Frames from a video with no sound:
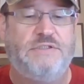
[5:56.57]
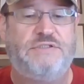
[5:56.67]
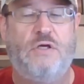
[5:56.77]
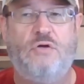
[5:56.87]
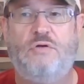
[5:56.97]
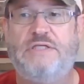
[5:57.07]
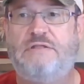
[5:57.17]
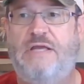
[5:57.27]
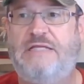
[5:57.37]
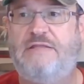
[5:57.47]
So
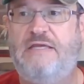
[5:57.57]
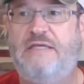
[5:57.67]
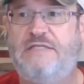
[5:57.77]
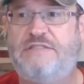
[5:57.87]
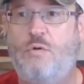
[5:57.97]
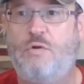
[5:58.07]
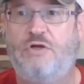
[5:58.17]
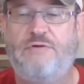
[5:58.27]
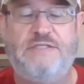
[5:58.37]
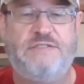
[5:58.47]
it's like they it's so
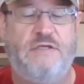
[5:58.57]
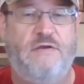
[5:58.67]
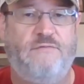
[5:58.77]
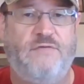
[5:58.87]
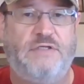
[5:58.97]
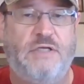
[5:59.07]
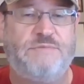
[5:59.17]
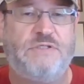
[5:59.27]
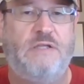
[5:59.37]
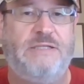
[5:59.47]
aggressive and
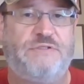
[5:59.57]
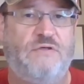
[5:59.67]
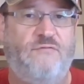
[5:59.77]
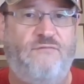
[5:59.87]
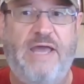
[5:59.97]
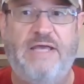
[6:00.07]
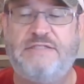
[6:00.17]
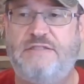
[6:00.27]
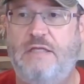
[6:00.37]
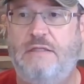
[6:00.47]
comes on them so
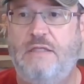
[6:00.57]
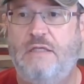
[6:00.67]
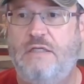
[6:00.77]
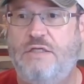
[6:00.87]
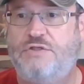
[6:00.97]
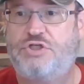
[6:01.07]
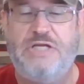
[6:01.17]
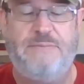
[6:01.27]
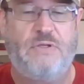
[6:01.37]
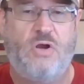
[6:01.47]
fast that
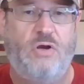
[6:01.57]
treatment